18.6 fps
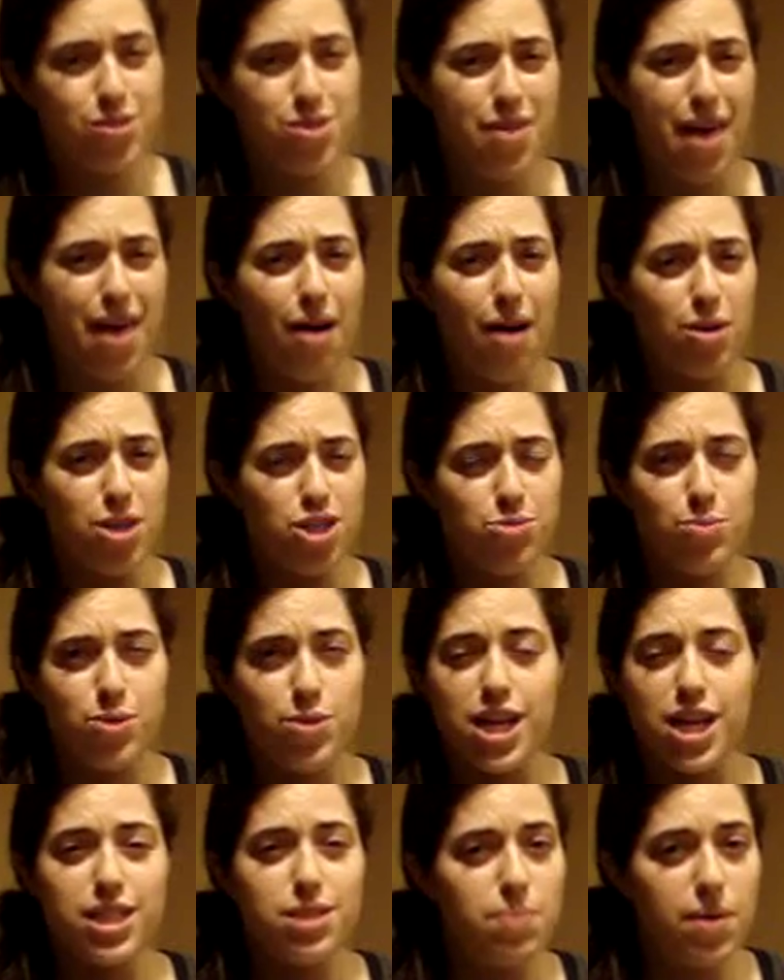So that would
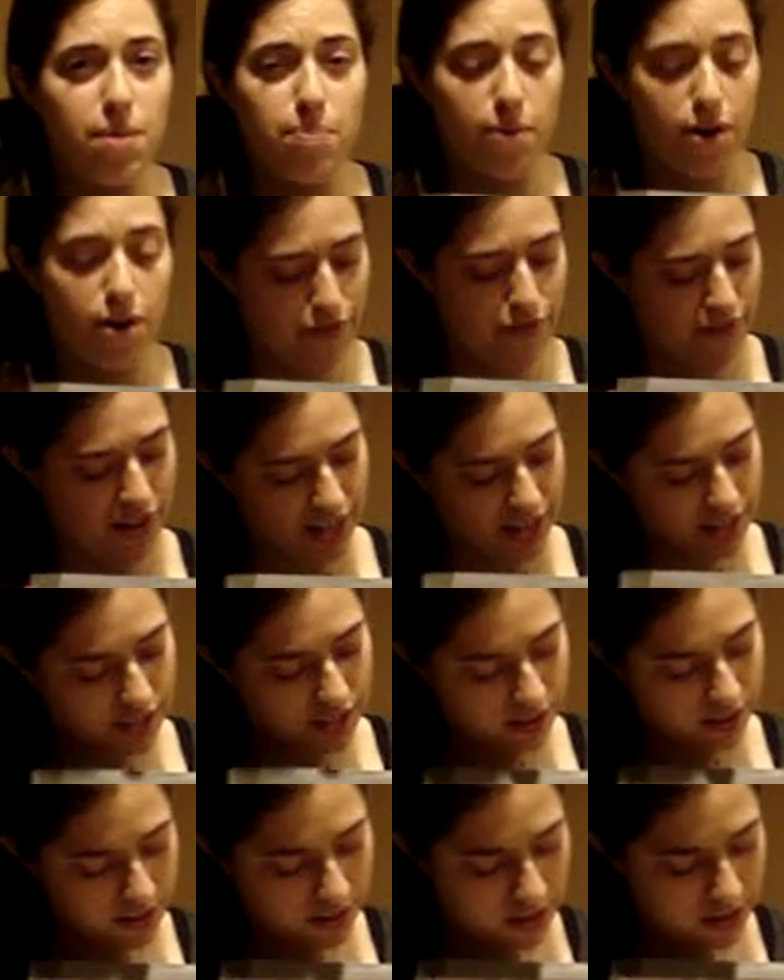just be perfect.
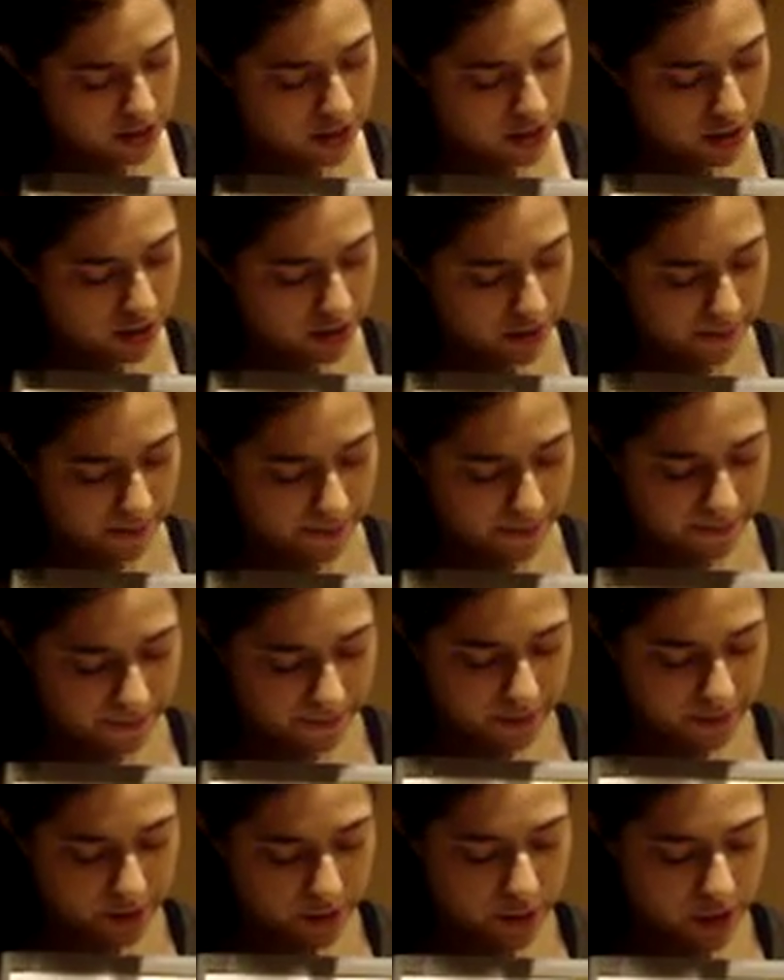
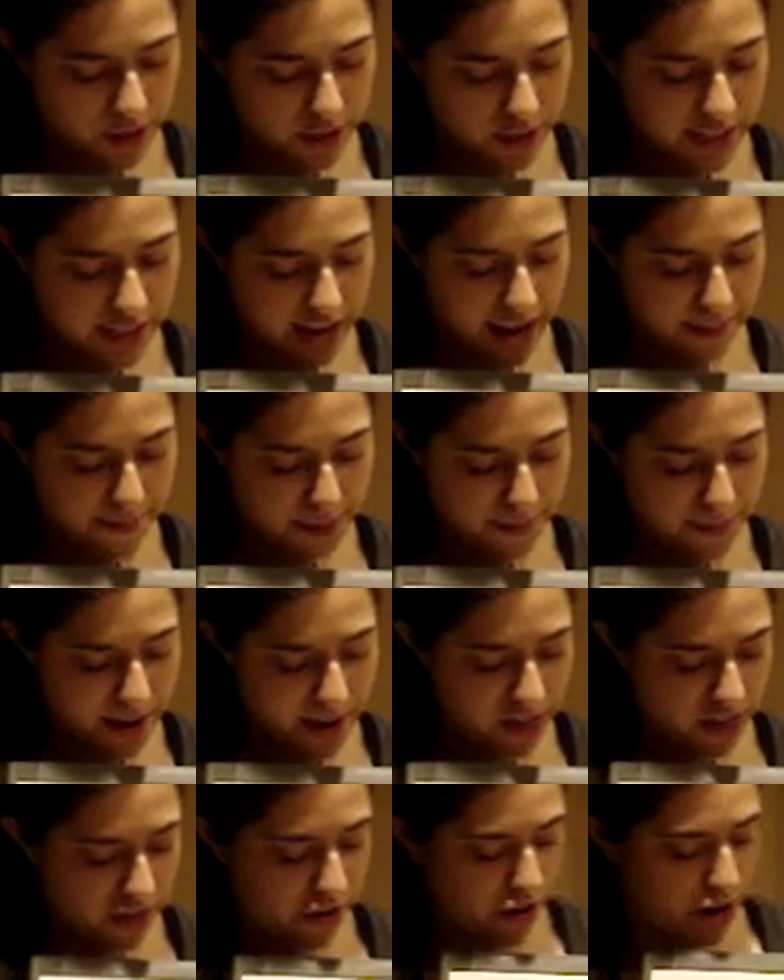So I'll times it
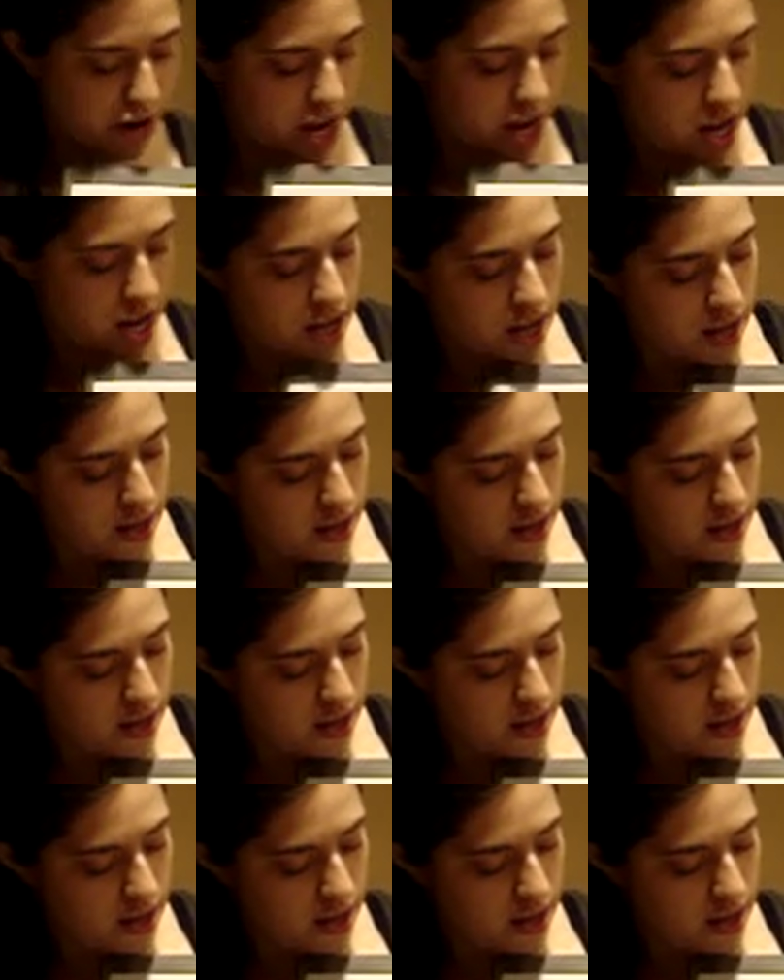by 3